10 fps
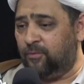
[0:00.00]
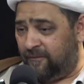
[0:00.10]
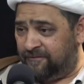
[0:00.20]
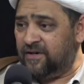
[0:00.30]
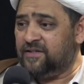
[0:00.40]

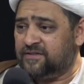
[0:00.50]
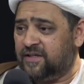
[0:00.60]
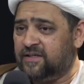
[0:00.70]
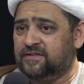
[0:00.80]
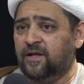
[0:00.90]

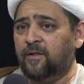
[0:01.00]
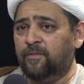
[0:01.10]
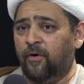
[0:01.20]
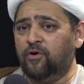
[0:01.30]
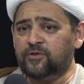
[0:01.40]
versus
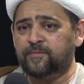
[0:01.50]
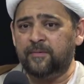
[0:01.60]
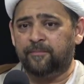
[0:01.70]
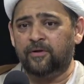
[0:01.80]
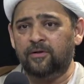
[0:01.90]
those
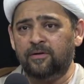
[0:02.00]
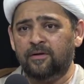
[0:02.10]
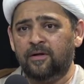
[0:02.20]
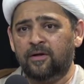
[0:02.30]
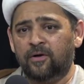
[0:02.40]
people
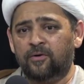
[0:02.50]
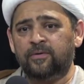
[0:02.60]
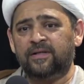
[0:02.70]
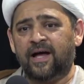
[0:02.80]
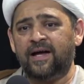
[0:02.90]
who
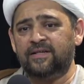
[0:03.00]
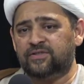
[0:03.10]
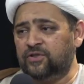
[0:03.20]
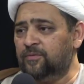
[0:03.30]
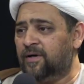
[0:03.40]
rely
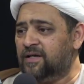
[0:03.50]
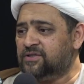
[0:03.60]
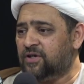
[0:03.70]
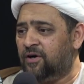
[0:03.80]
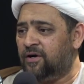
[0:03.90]
too
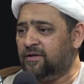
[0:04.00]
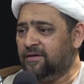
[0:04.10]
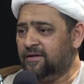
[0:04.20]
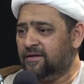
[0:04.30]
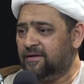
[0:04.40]
much
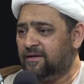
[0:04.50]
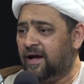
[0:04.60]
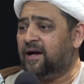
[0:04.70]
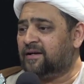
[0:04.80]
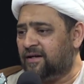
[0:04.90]
on
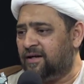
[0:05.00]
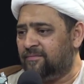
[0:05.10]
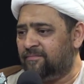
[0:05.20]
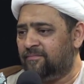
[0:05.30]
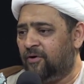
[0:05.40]
ahkam
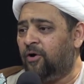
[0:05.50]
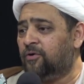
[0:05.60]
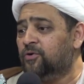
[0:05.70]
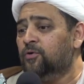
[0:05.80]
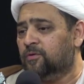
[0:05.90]

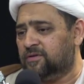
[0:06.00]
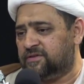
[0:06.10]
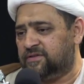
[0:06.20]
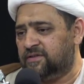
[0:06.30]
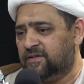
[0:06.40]
or
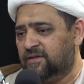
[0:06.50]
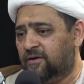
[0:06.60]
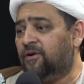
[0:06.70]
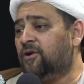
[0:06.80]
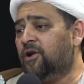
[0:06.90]
rules
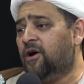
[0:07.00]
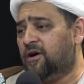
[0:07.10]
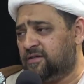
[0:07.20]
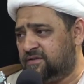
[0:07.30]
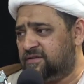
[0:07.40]
or
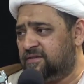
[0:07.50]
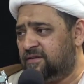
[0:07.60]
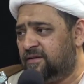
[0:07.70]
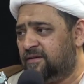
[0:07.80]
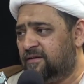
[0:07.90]
laws.
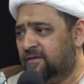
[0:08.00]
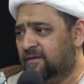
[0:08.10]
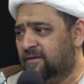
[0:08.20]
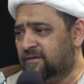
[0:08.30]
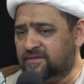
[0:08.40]

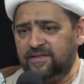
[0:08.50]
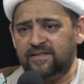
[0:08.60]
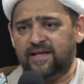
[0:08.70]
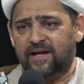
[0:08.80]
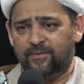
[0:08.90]
You see
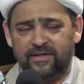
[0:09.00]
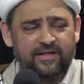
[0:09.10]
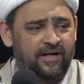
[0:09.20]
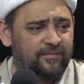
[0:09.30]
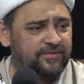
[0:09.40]
that where it
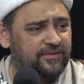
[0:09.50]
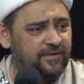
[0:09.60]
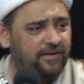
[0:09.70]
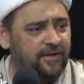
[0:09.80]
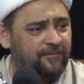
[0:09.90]
comes.
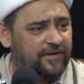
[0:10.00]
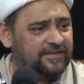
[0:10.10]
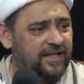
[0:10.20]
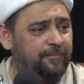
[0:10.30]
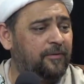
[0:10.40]
For
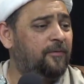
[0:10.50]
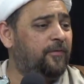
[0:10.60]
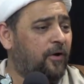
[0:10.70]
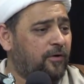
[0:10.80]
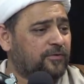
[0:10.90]
example,
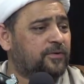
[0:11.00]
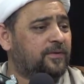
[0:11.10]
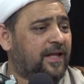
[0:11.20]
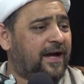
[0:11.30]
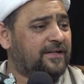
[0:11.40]
those who
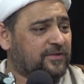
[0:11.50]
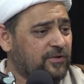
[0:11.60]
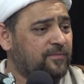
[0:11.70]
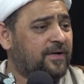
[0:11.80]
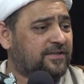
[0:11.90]
rely
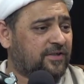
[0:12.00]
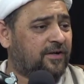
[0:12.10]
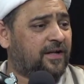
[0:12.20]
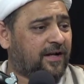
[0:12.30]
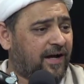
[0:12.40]
too much
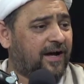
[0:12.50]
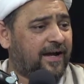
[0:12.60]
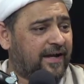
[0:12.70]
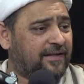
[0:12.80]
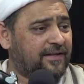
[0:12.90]
on
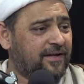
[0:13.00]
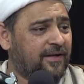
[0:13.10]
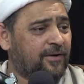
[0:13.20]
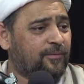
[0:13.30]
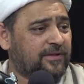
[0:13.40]
aqaid
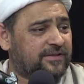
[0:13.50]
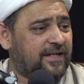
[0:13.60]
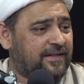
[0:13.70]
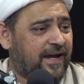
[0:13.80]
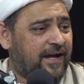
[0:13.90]
will
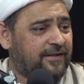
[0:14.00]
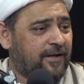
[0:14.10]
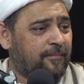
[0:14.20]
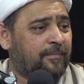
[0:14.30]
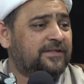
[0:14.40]
say that
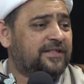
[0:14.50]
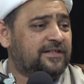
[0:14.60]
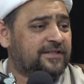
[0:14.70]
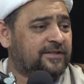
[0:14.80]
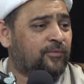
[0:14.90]

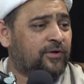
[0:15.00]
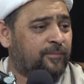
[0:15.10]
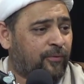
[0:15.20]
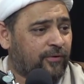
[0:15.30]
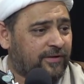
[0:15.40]
majlis is more
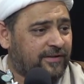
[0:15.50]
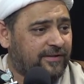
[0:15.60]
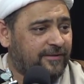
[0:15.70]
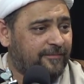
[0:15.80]
important.